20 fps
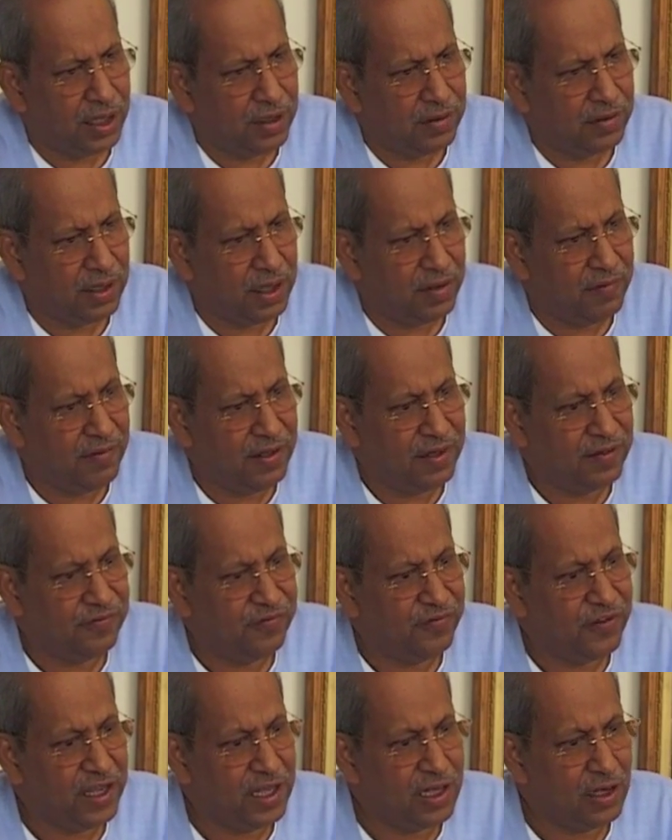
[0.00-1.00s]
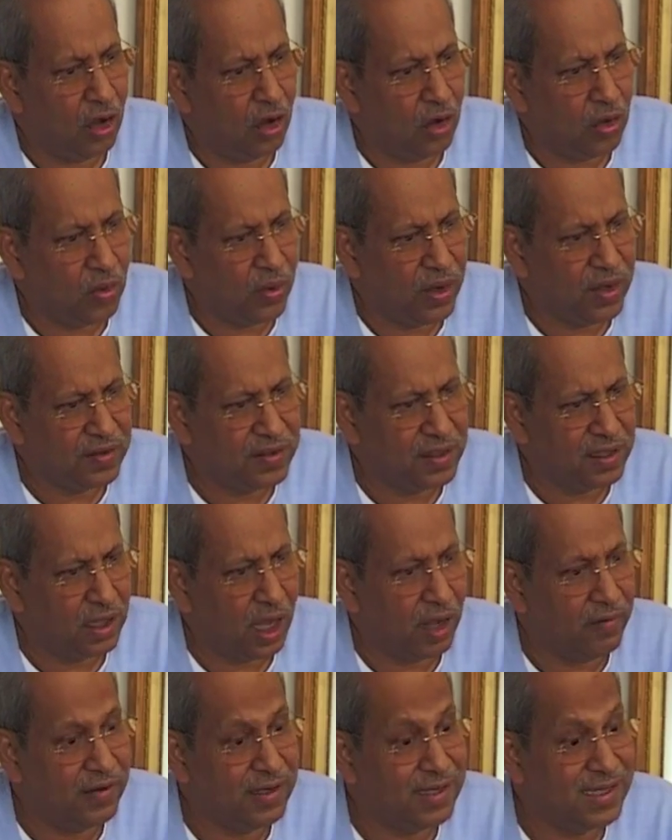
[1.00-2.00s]
He will feel
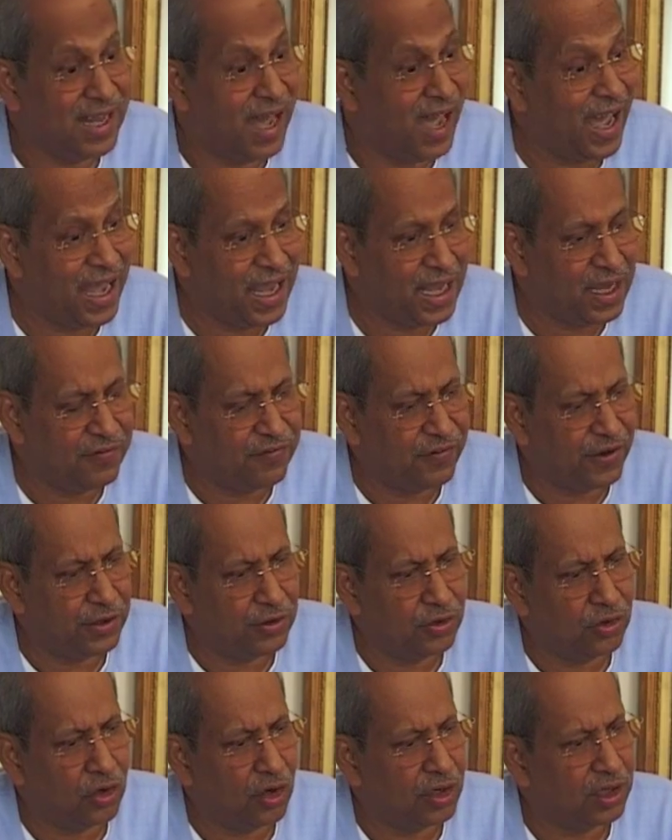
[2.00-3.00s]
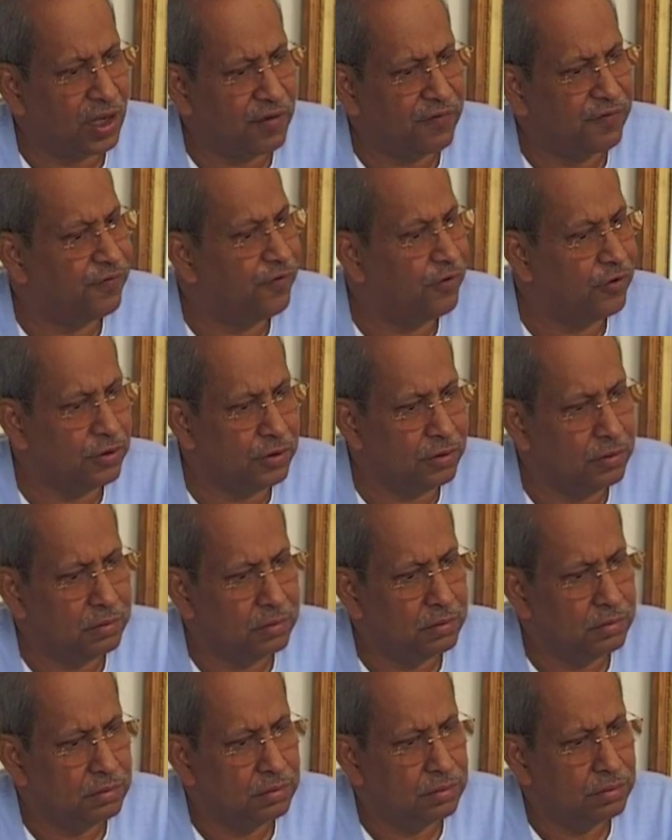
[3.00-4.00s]
always, I will die if I do not have
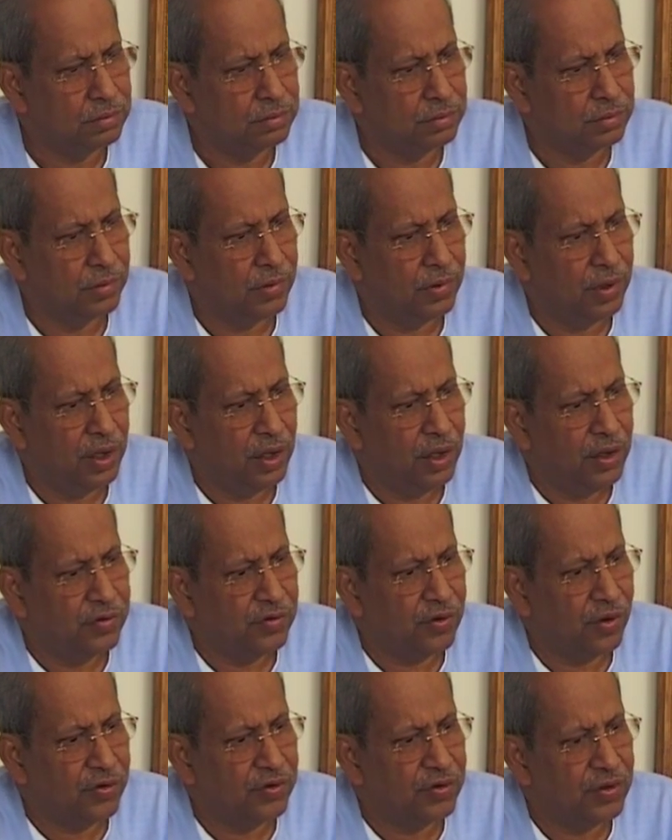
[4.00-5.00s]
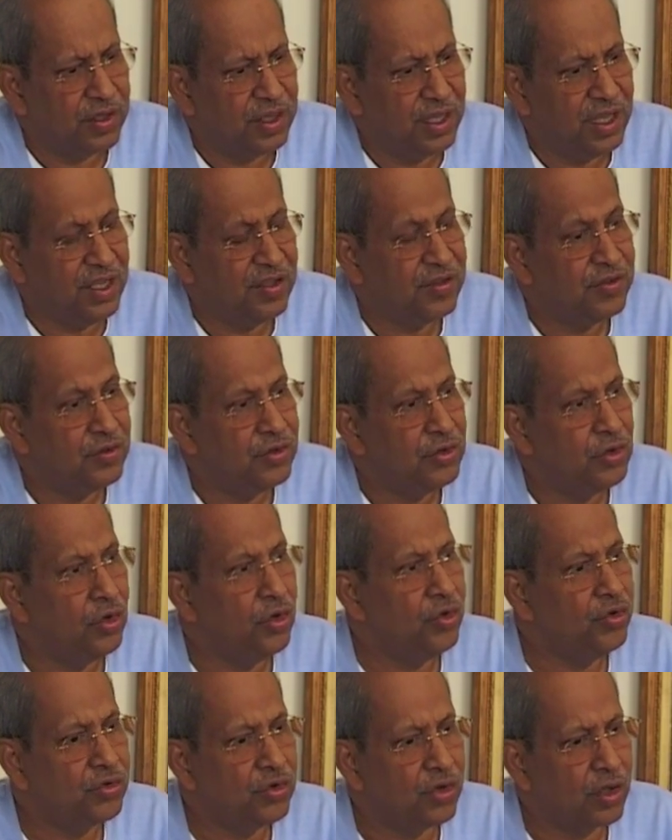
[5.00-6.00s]
food. So he is
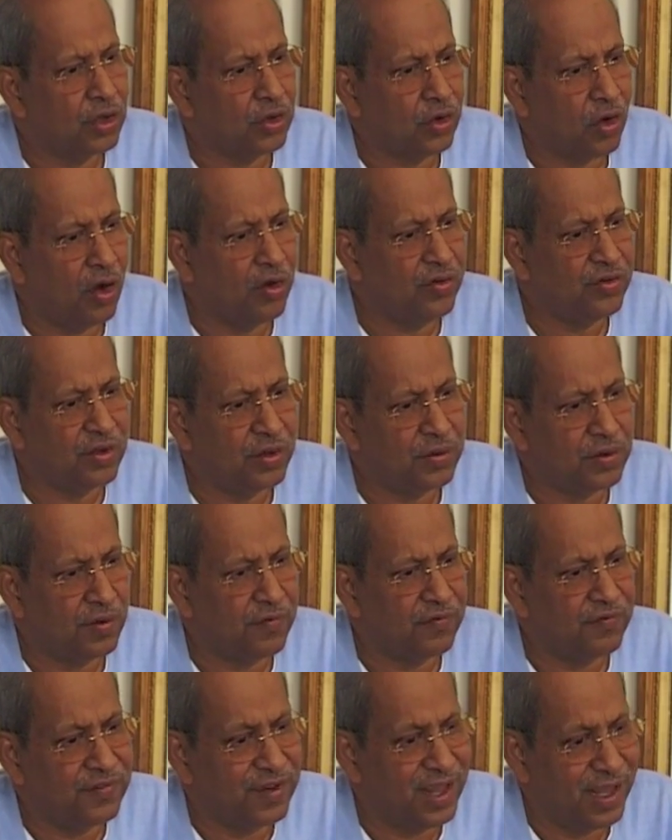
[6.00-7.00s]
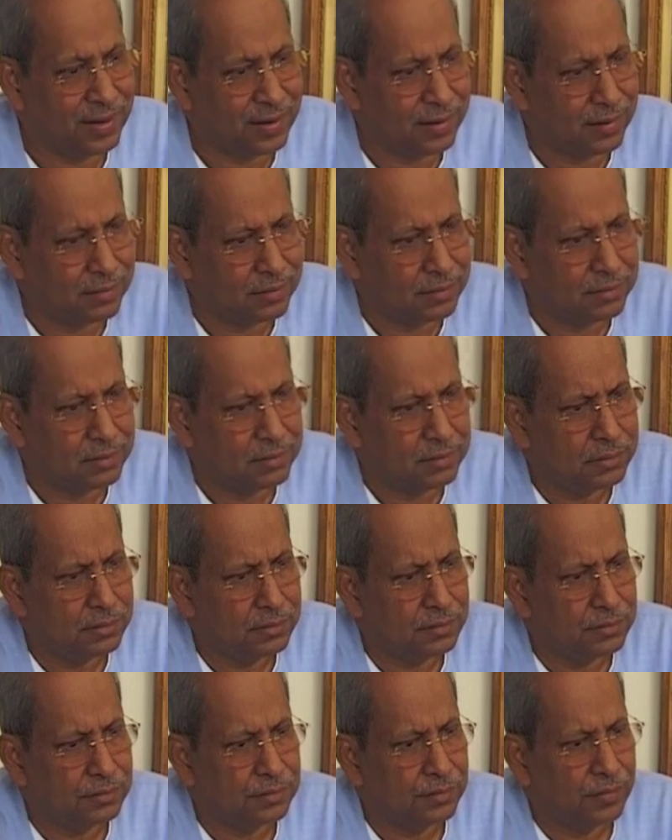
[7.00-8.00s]
used to the concept of death.
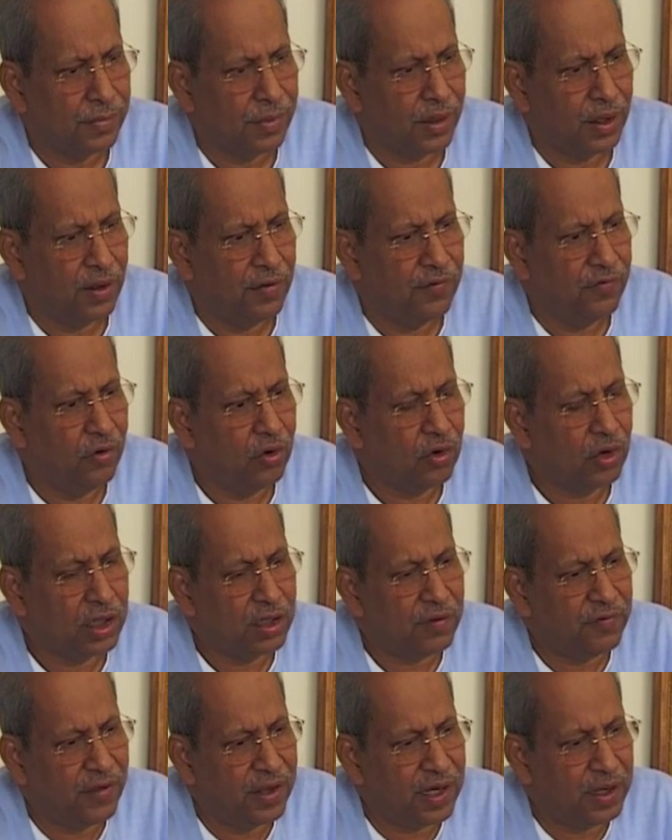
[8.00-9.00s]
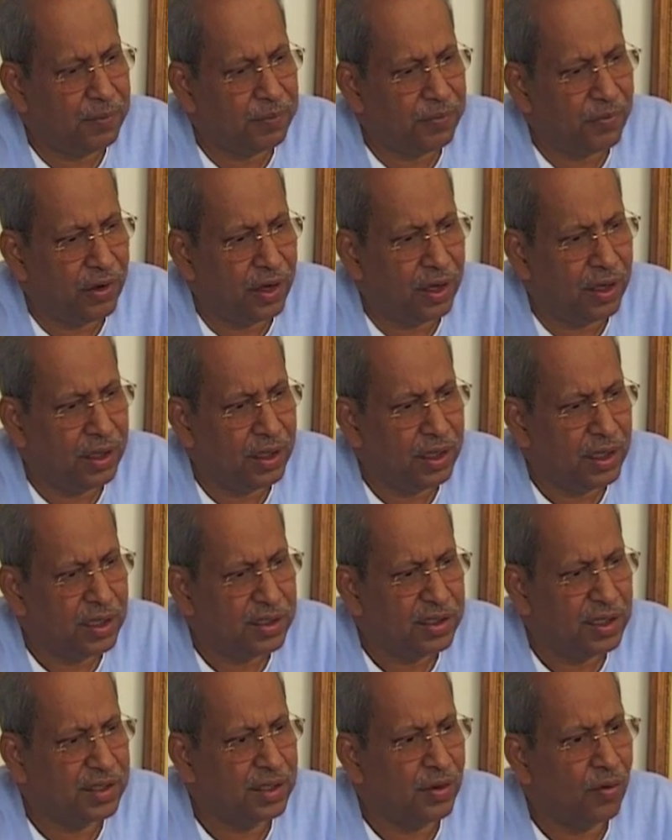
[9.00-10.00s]
You look at the very poor,
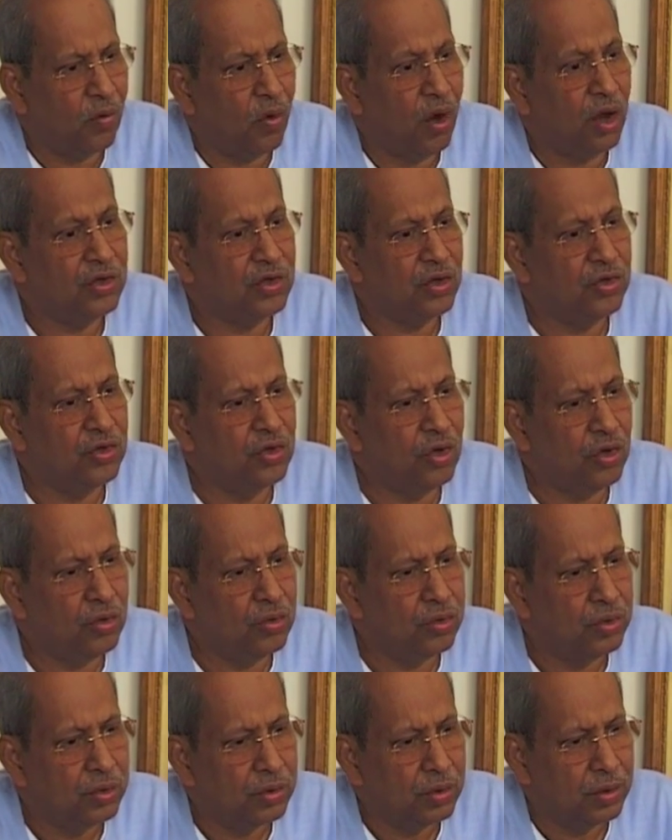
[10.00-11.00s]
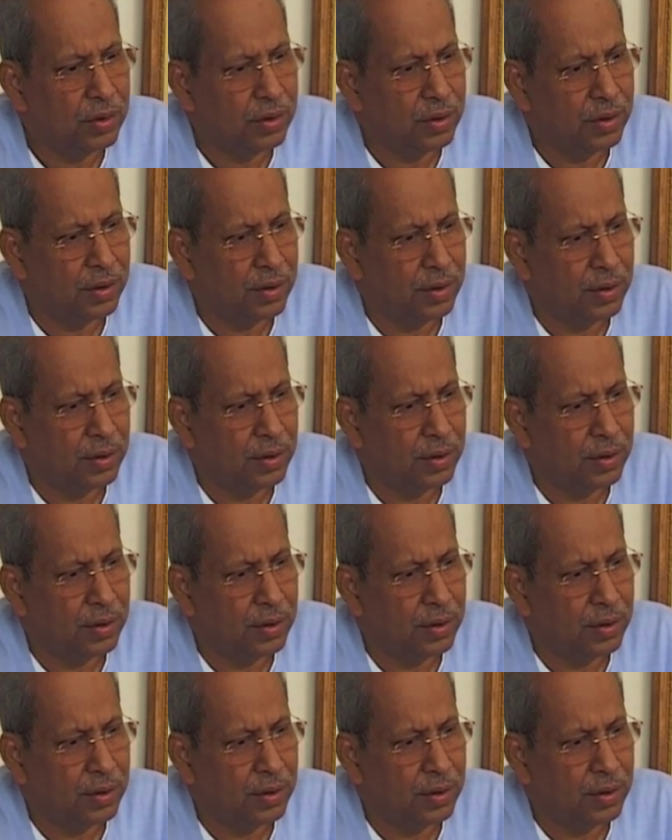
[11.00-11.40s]
they say, what to do?